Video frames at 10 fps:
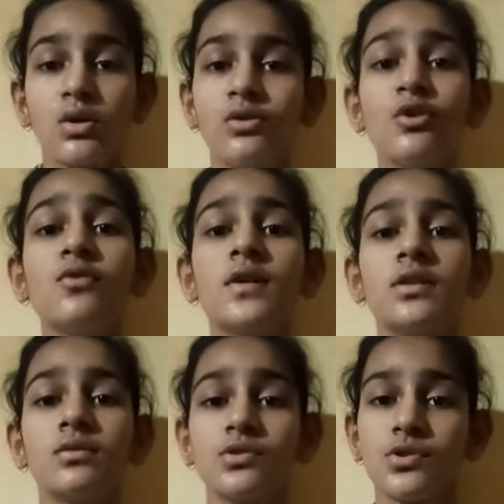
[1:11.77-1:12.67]
No
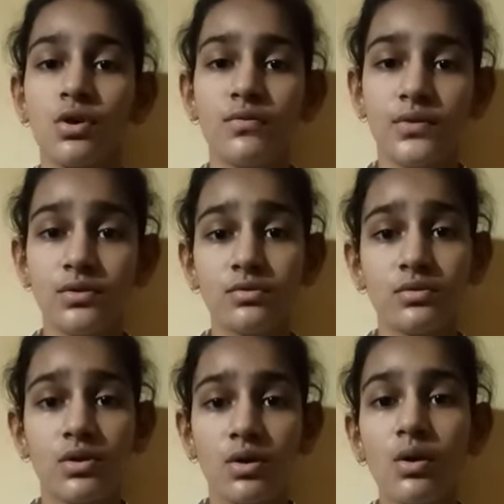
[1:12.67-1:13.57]
one knows your view.
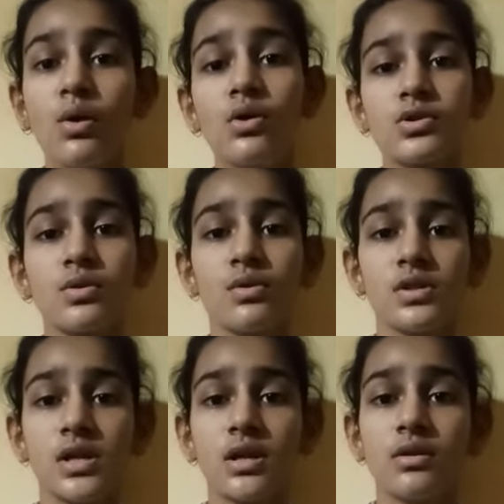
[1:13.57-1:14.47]
Oh,
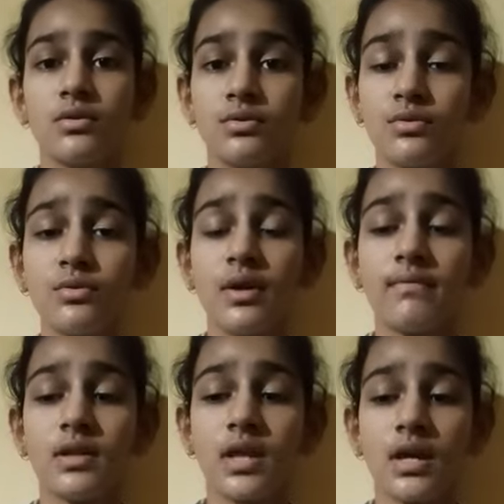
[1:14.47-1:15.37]
soldier, you do
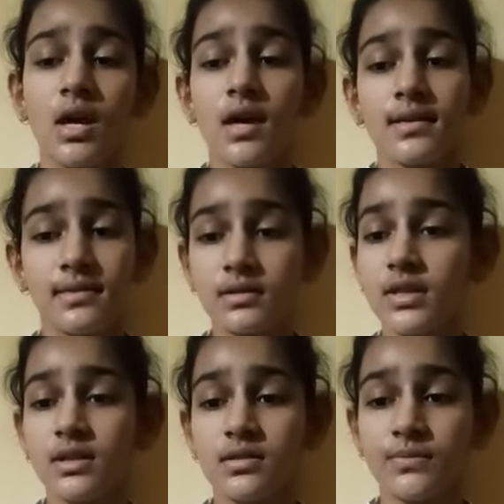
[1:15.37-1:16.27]
everything,
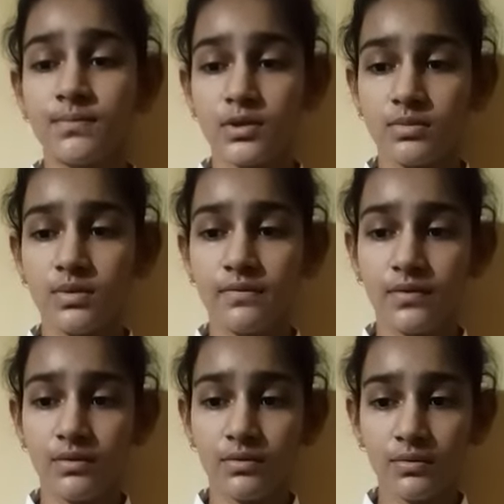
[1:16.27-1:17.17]
nothing is impossible
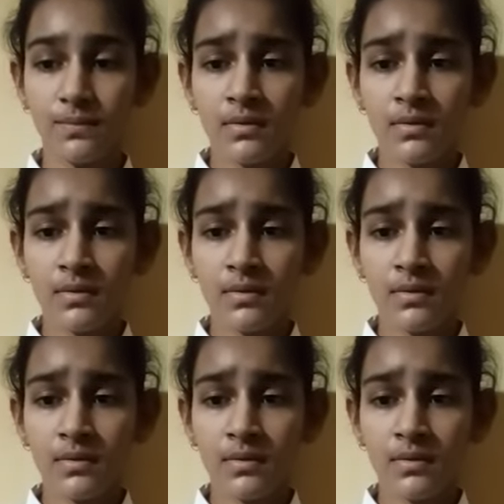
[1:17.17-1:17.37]
for you.